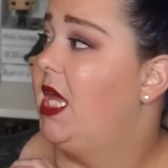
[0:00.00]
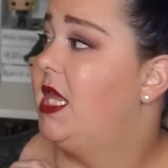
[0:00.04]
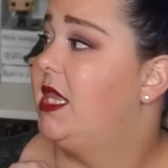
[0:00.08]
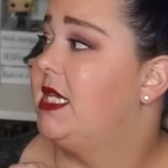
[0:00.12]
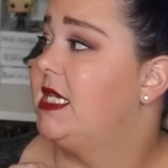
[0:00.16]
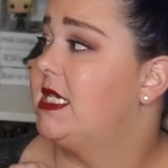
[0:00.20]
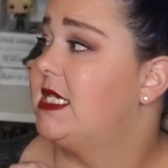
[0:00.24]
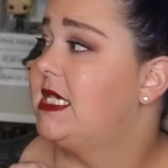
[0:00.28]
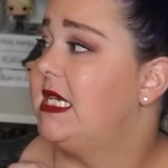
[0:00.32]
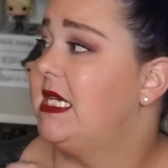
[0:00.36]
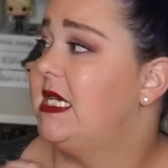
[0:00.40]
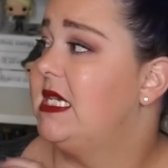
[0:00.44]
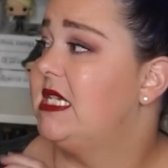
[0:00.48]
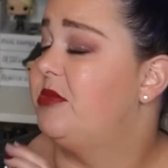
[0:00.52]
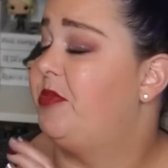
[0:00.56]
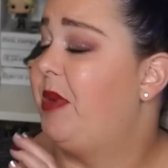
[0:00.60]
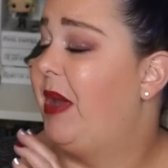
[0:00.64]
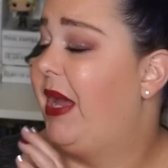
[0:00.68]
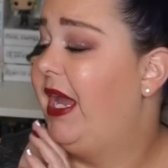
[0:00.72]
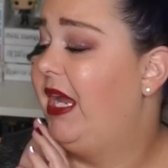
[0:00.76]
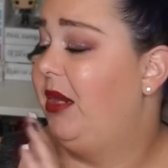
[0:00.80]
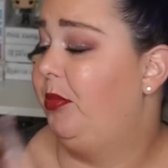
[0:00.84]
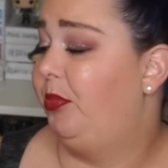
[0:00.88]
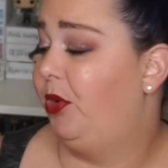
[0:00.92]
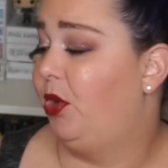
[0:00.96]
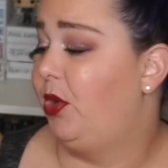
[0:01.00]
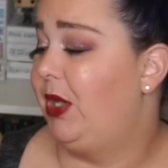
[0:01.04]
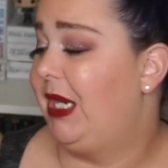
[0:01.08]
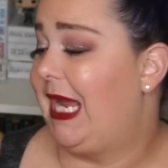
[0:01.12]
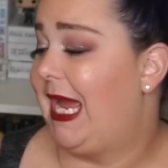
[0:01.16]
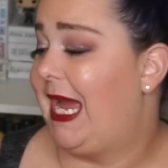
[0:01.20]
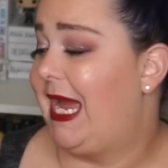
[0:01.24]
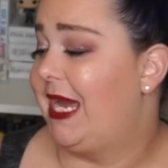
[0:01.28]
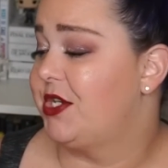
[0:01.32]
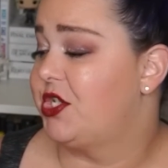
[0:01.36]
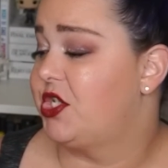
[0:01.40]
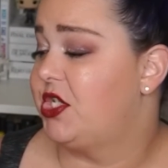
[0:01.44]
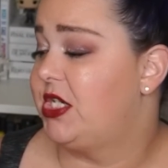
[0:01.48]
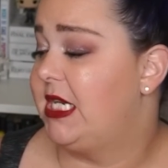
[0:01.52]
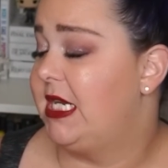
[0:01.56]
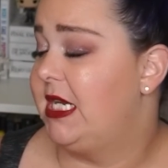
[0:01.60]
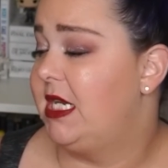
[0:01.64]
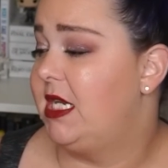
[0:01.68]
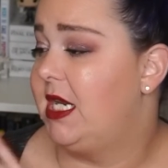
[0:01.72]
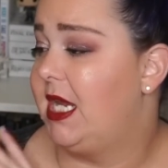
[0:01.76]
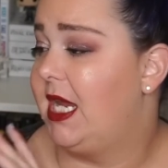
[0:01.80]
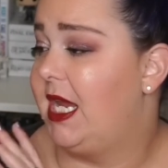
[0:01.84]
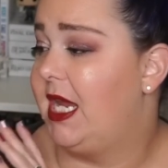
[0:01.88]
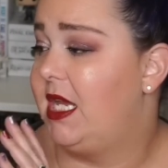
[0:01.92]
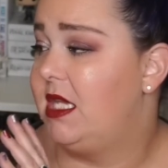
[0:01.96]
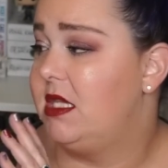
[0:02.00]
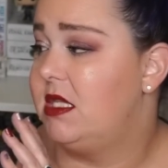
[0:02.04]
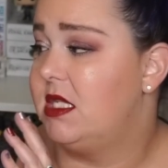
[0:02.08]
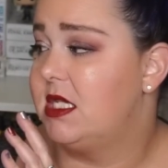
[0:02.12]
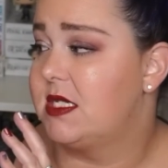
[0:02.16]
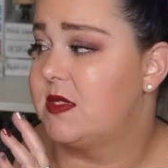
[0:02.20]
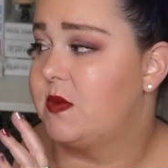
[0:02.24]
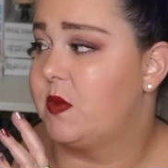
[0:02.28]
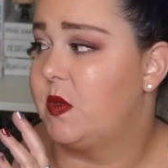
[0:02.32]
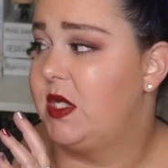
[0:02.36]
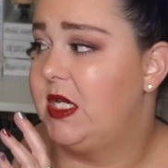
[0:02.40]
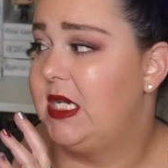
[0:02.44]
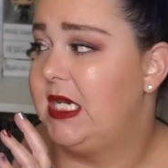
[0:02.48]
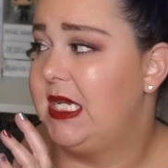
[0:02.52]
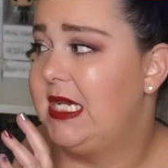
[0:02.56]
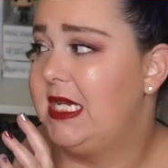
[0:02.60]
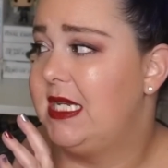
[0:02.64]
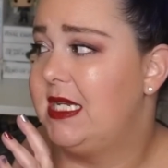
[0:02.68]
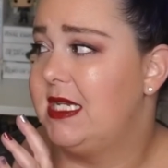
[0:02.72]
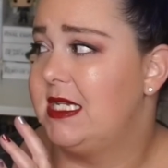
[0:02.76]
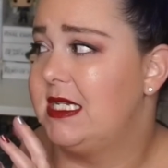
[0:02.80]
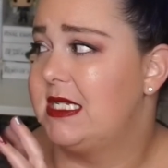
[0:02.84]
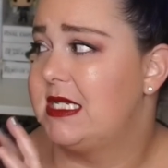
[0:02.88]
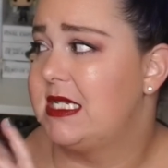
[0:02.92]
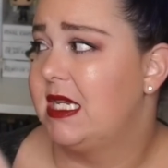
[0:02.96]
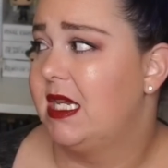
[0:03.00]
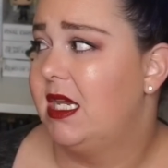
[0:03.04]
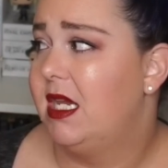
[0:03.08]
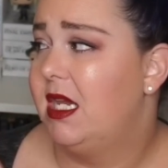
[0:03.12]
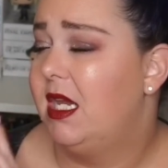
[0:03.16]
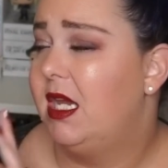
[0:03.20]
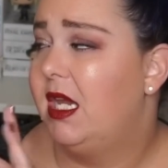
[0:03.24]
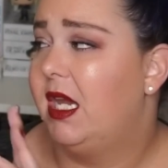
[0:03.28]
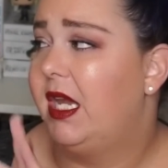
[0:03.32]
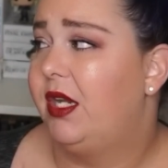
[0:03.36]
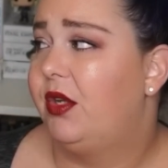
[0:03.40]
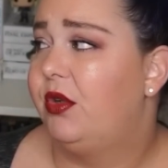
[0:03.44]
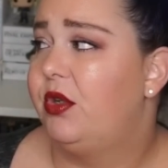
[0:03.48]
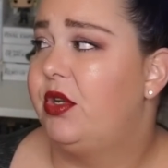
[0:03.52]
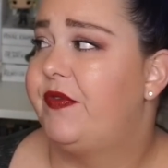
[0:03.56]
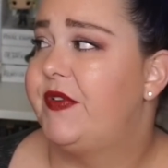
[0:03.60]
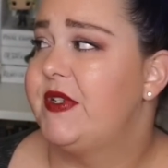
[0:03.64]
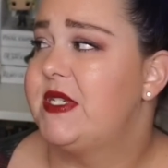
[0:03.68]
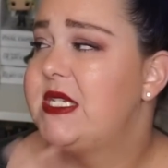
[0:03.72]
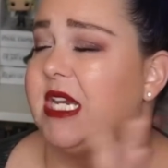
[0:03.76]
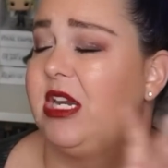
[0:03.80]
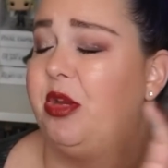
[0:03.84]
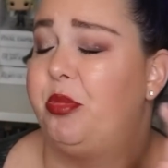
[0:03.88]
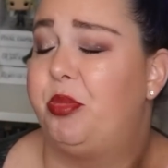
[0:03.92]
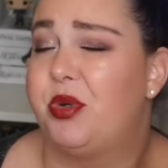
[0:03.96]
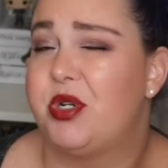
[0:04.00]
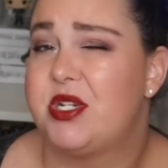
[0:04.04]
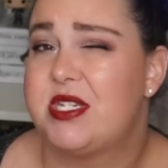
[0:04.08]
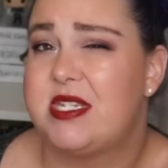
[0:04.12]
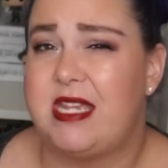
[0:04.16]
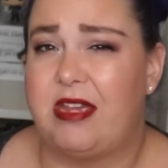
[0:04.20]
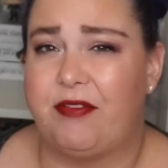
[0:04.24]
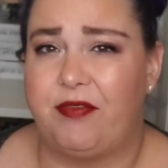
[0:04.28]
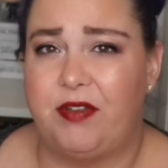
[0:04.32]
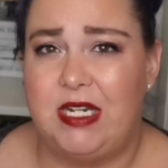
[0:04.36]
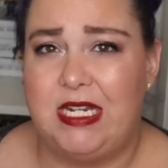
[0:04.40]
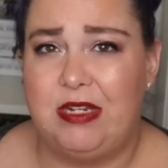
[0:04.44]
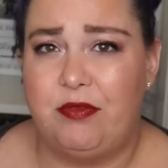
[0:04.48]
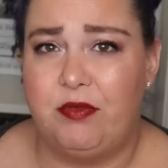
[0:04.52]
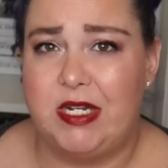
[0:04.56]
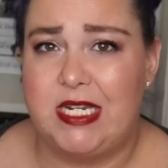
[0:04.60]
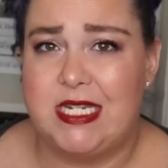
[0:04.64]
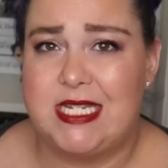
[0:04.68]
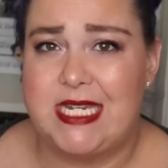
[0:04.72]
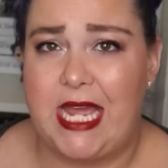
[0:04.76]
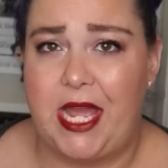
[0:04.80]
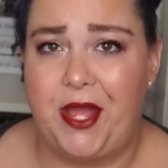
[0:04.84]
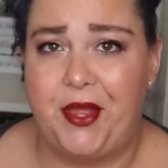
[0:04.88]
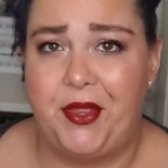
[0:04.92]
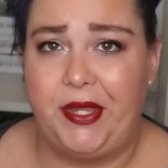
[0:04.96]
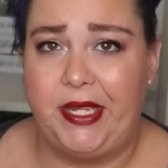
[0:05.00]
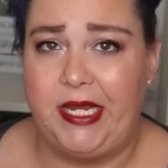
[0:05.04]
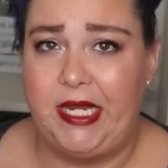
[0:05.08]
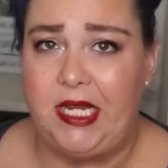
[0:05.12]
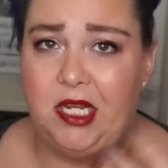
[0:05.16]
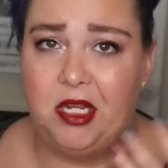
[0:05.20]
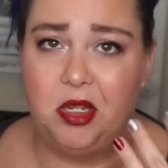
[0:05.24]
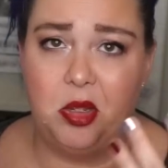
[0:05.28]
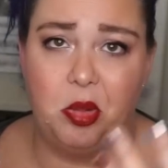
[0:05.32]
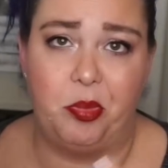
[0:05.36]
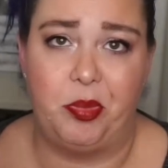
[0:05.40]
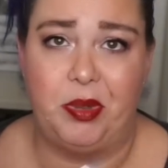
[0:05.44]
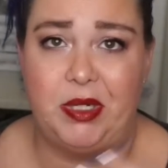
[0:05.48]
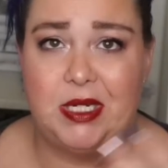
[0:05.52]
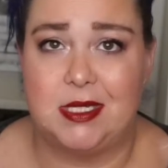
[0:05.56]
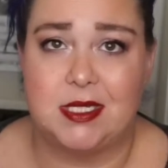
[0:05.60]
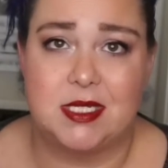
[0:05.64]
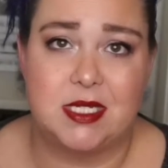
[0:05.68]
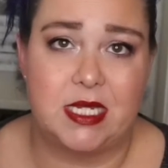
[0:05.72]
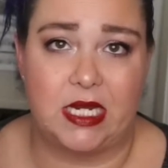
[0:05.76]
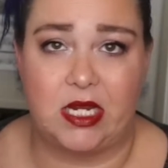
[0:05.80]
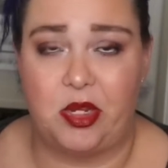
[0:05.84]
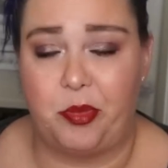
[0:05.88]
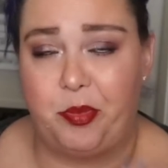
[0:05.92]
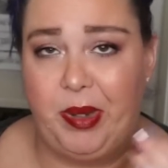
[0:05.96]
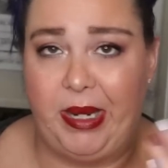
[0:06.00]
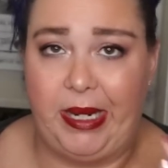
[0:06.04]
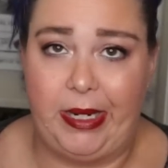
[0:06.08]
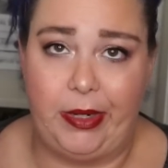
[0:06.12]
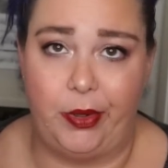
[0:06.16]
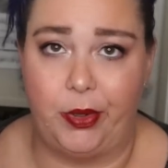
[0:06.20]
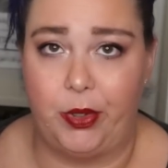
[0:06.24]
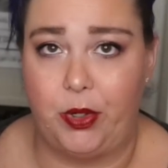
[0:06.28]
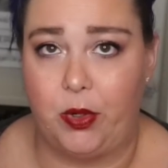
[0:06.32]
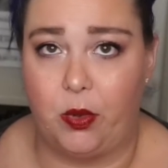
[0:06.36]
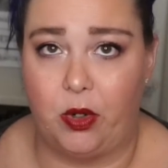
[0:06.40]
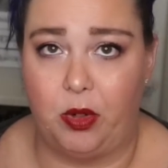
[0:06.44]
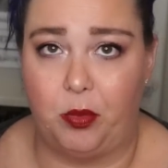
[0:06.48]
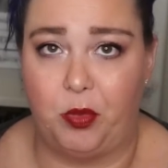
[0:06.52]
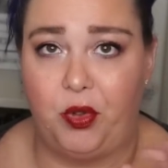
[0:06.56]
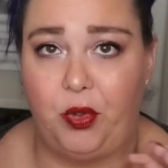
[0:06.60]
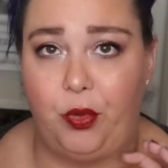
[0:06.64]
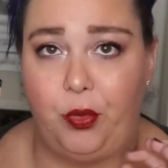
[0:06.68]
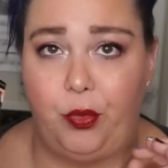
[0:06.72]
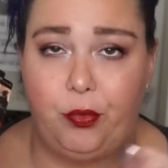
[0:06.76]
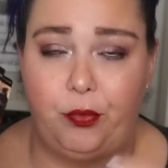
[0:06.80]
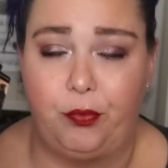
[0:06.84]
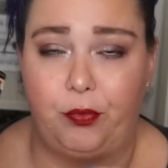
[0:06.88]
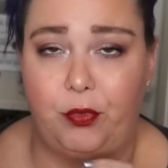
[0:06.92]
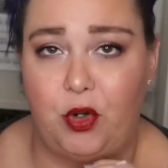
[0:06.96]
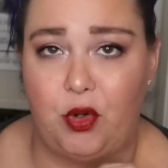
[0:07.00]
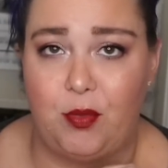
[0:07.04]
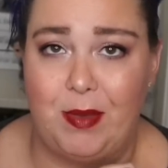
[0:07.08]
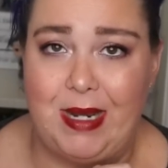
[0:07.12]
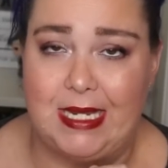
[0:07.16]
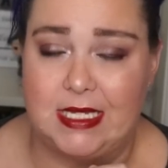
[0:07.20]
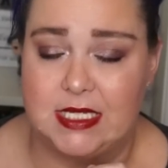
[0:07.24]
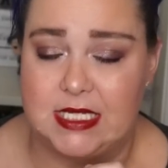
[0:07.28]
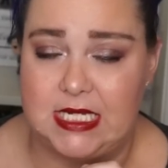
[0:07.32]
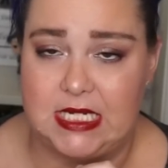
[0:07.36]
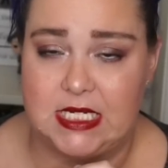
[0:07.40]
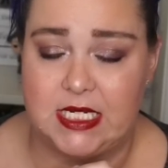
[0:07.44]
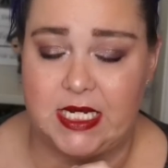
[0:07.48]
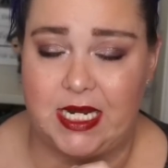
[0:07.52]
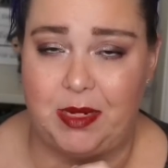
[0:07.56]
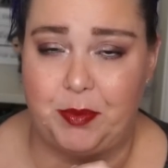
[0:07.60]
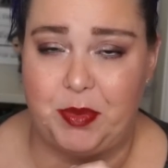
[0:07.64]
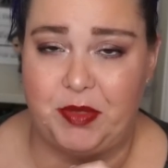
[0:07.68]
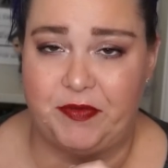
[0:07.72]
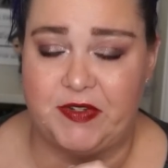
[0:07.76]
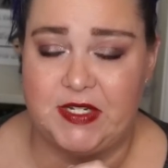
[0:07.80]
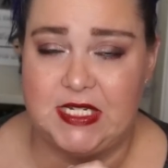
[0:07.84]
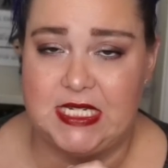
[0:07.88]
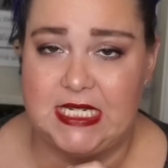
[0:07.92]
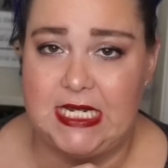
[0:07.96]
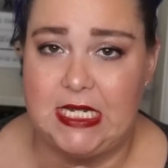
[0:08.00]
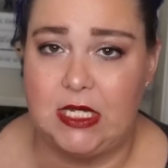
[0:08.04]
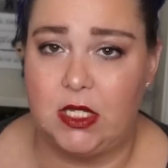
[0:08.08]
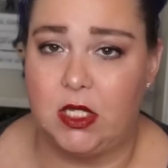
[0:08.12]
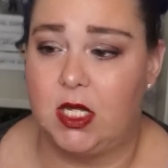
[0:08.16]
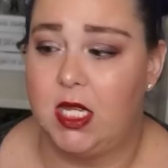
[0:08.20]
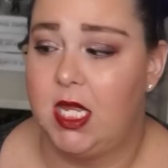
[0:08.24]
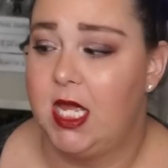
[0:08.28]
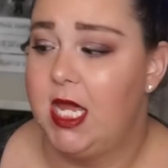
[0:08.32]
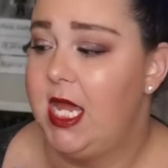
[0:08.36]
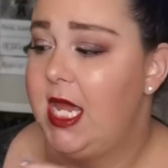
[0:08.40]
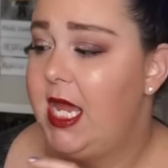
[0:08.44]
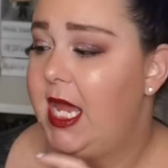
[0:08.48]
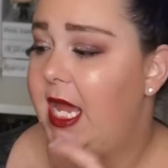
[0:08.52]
This is by Brodi Ashton, and this one is I don't know if it's like a Persephone retelling, but it's like a paranormal romancy type of a deal.